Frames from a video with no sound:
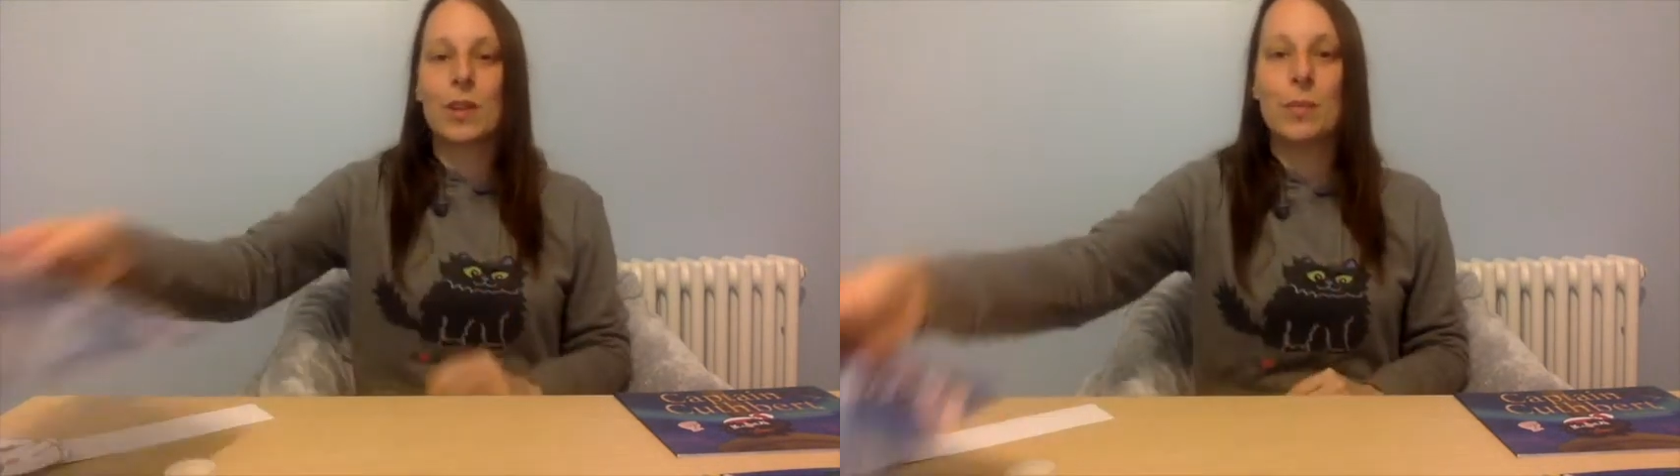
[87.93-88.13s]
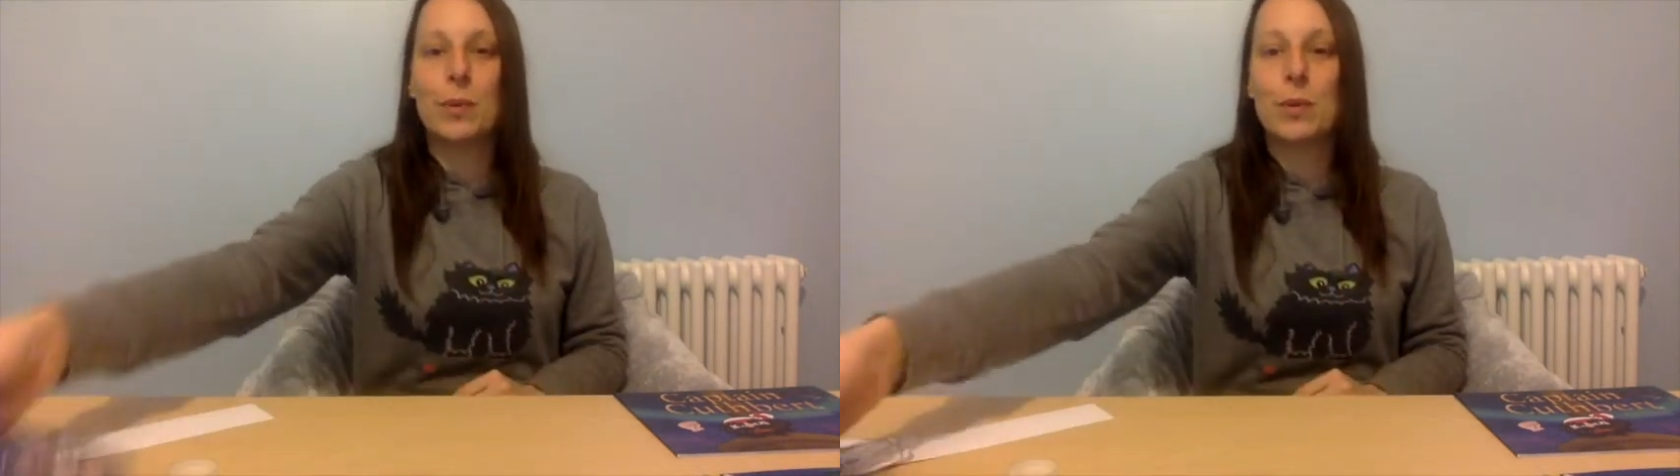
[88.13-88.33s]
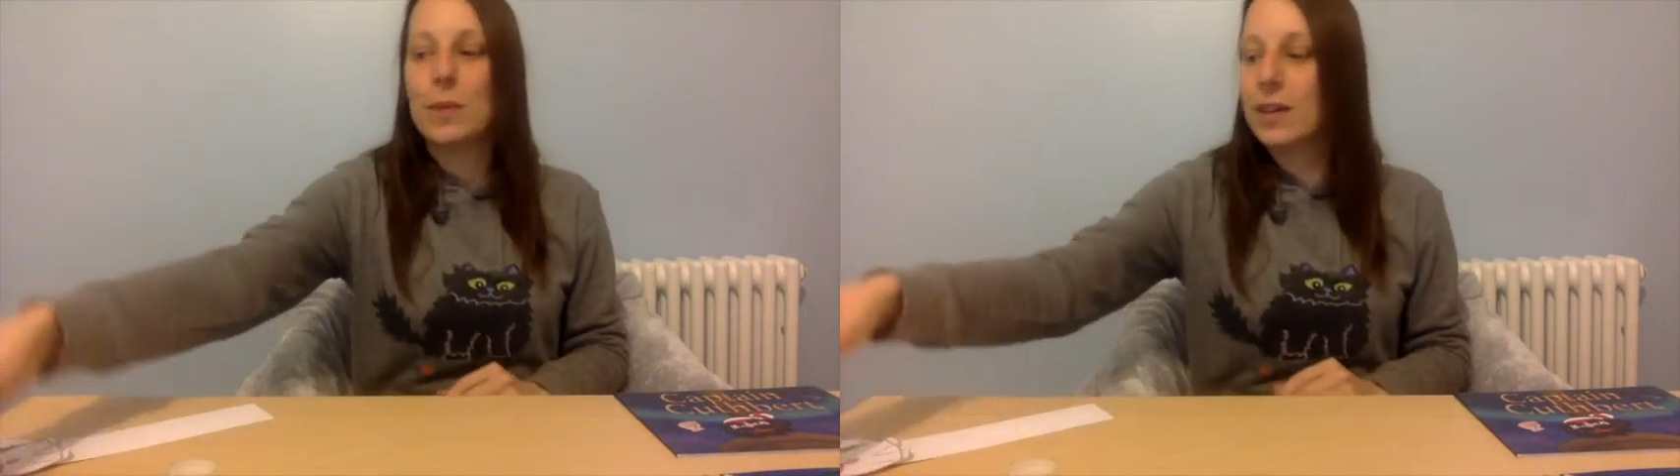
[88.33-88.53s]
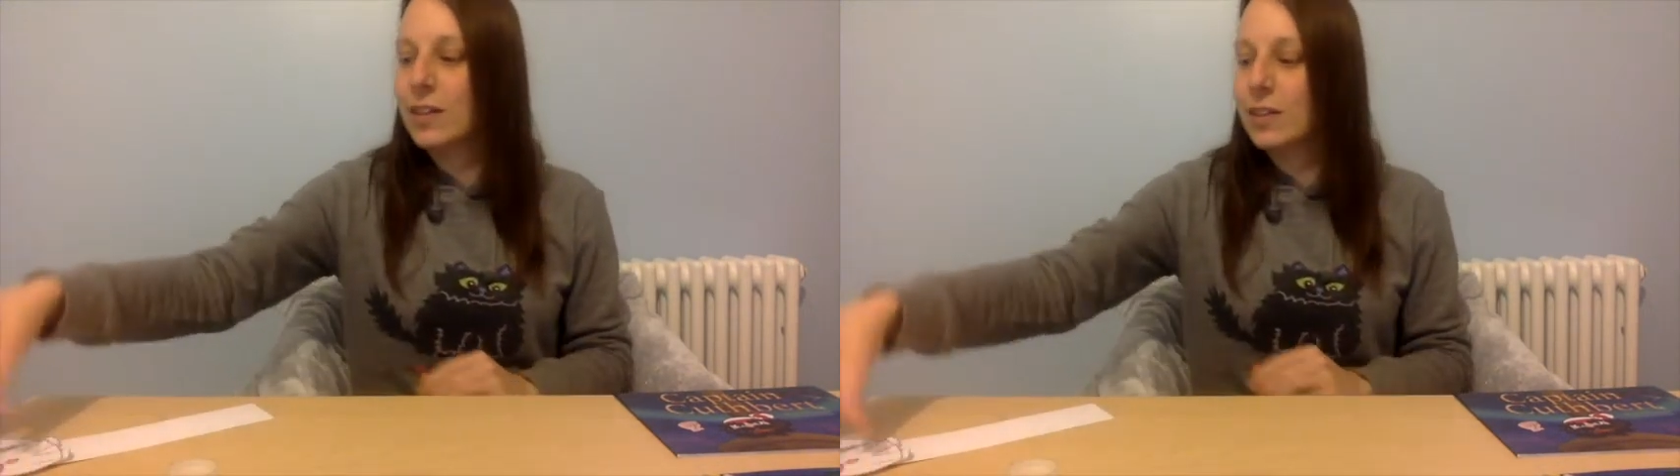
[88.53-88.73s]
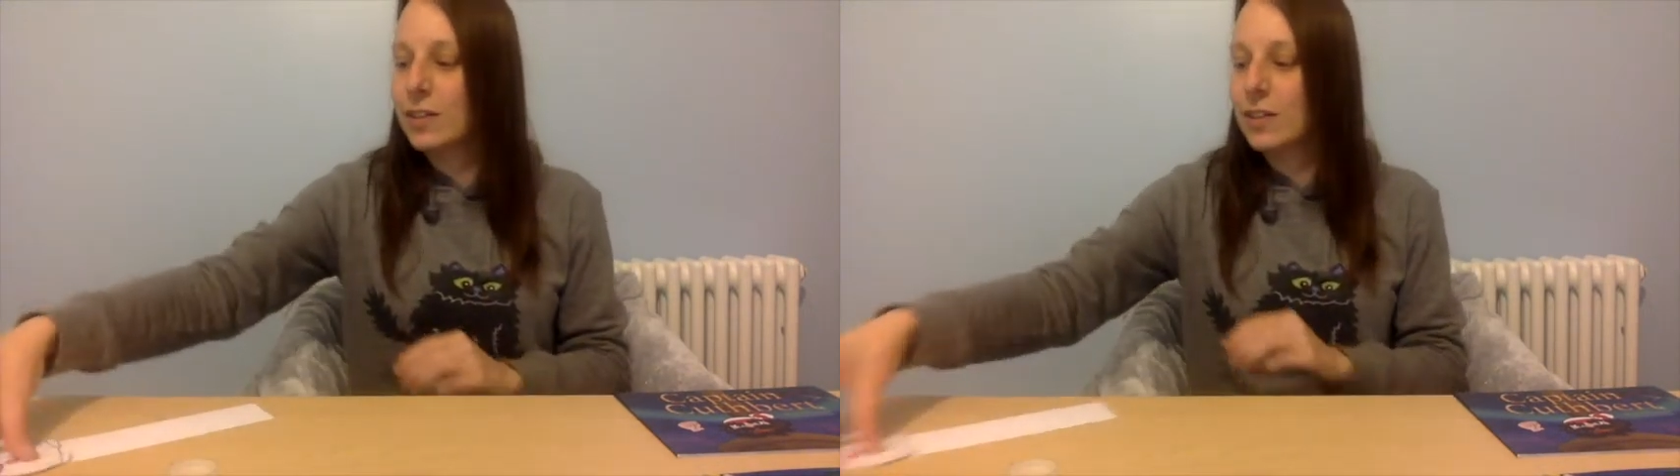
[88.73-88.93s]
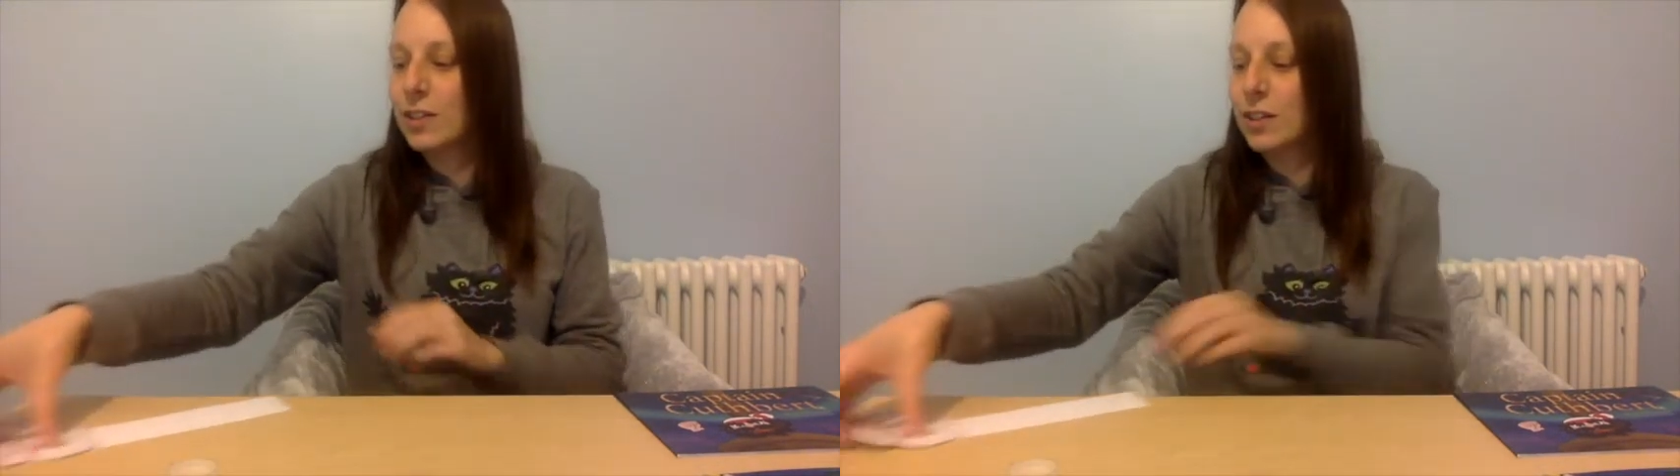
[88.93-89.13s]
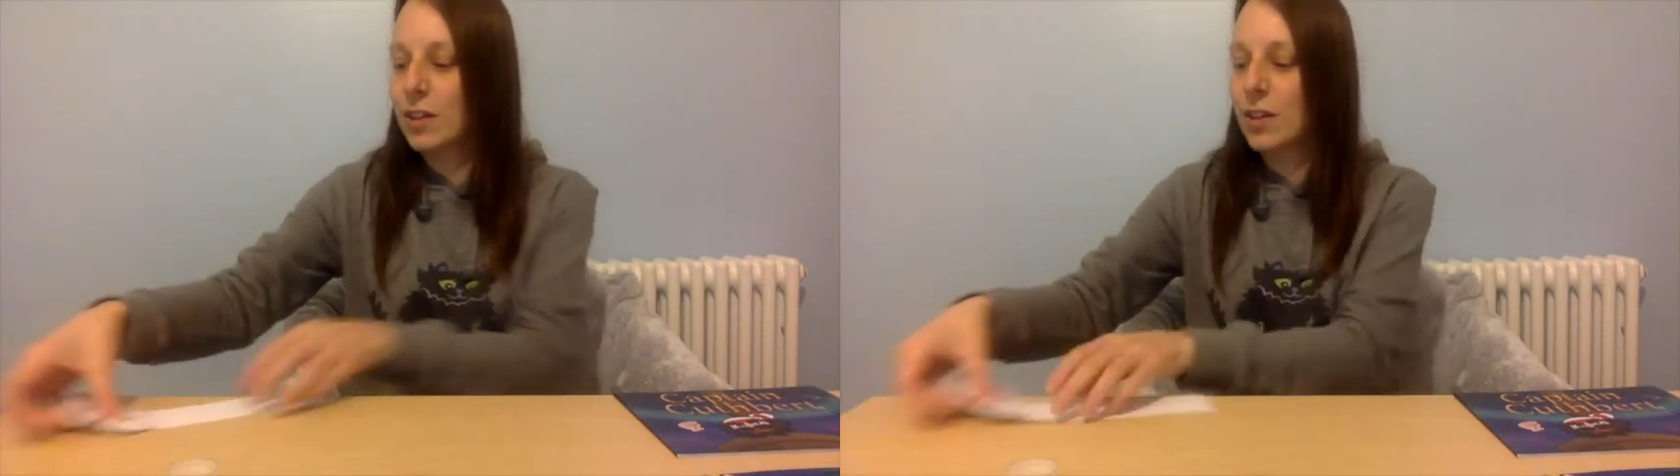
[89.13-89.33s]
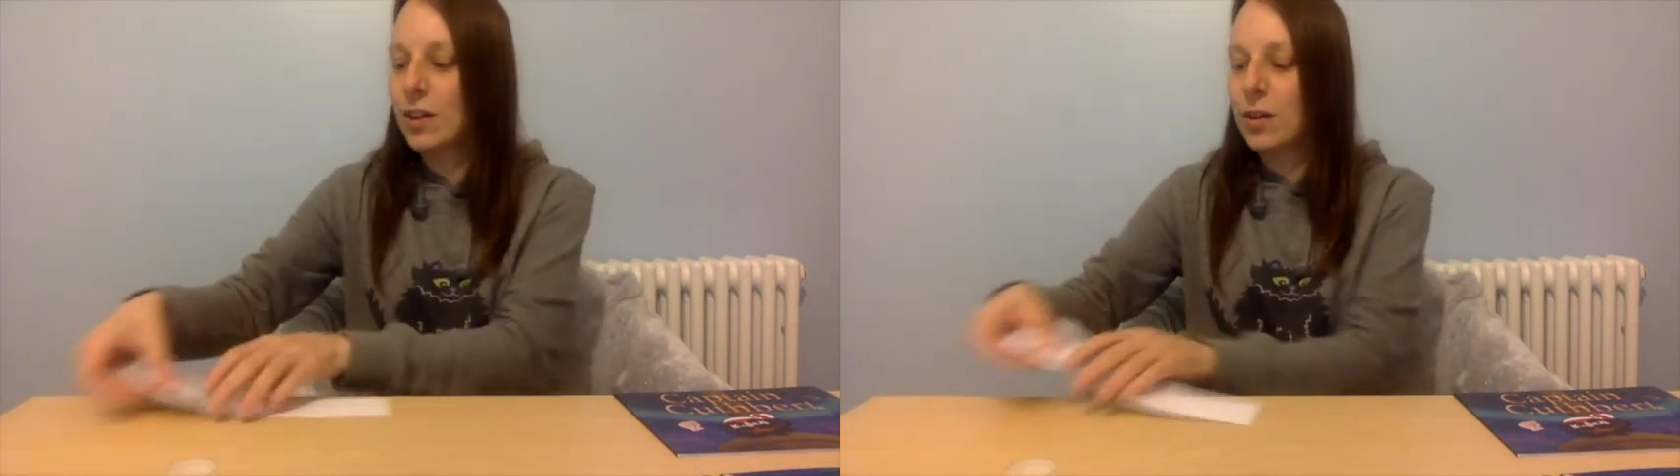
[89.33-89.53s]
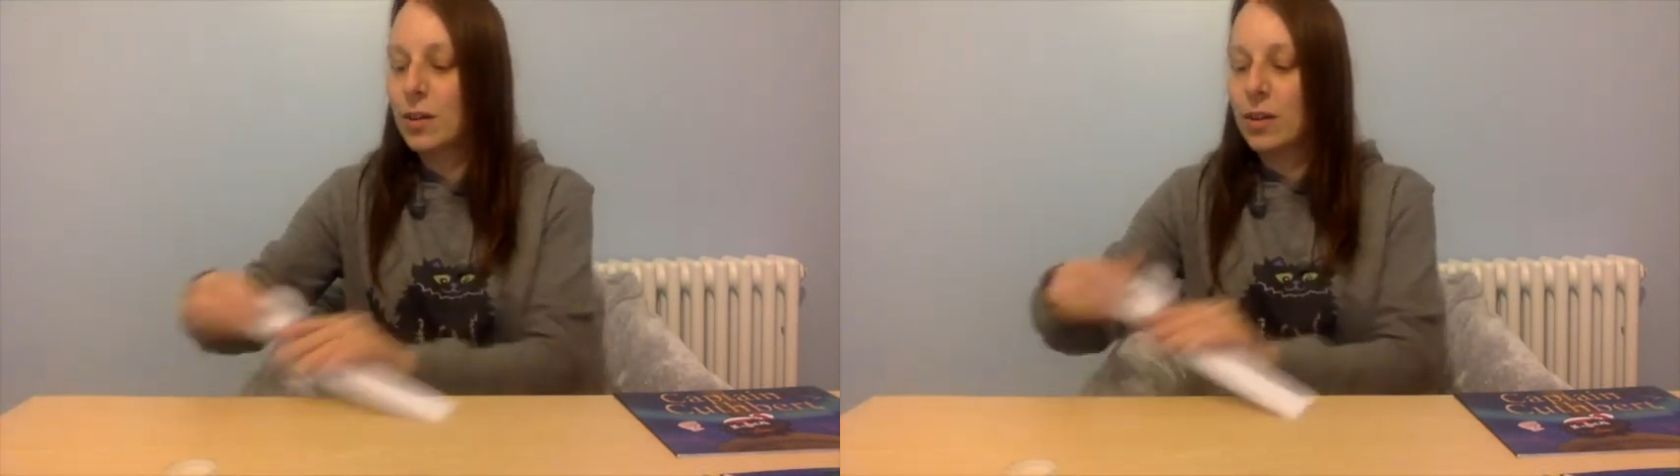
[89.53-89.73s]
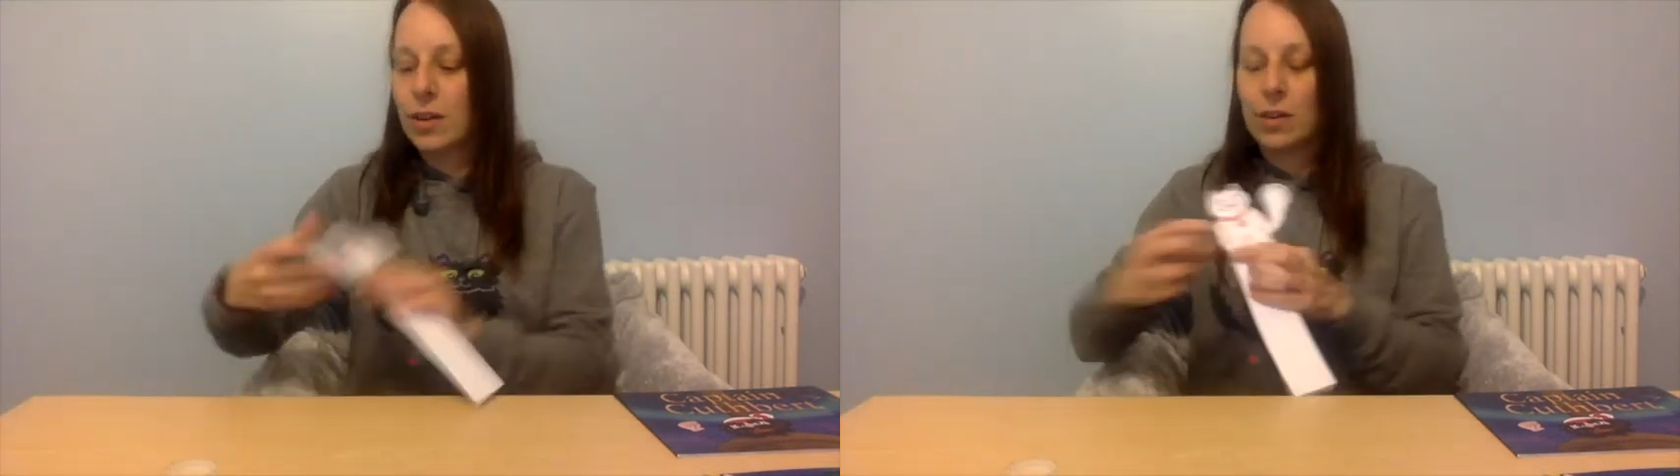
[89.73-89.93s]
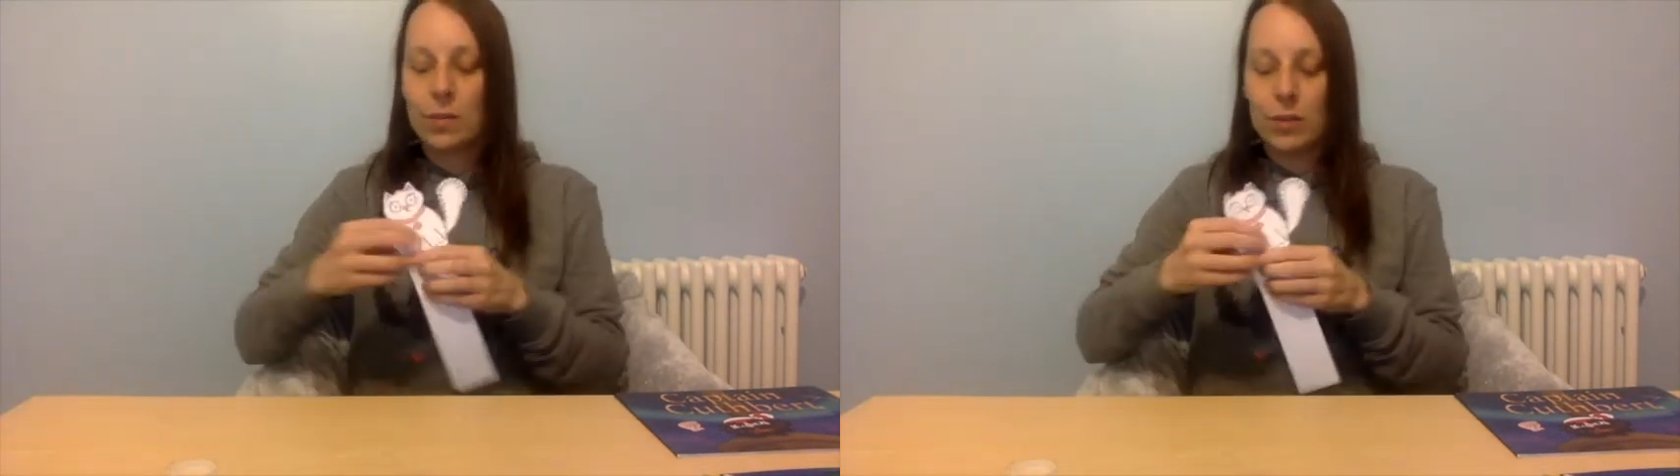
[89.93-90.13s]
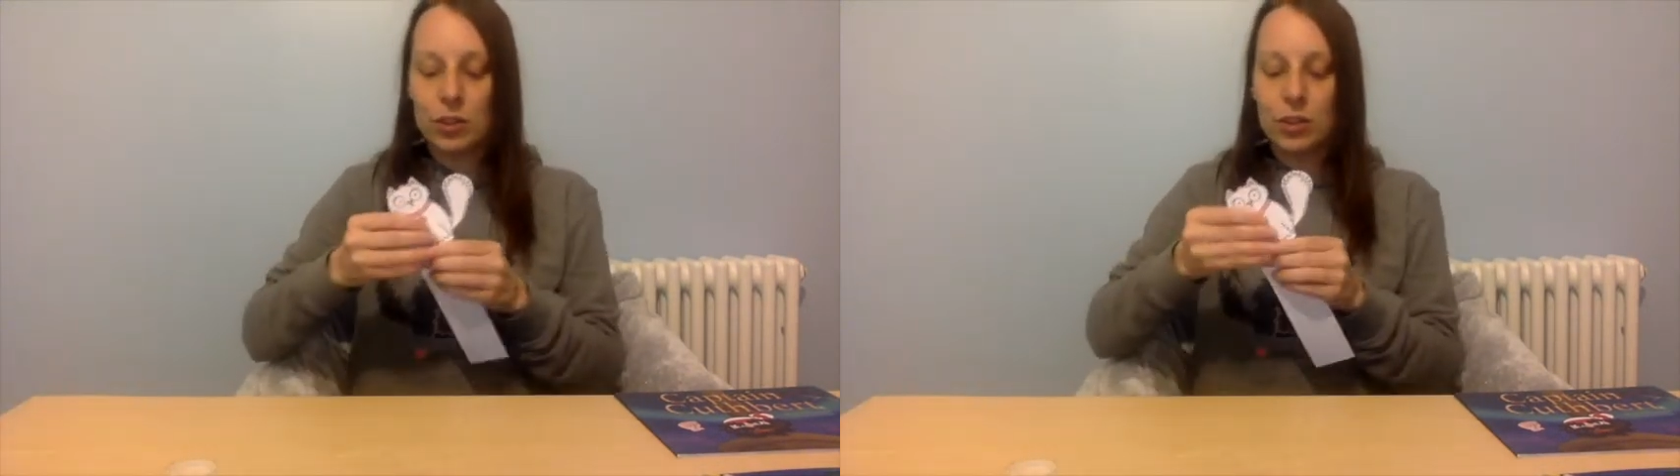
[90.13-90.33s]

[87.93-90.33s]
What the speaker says: bookmarks, which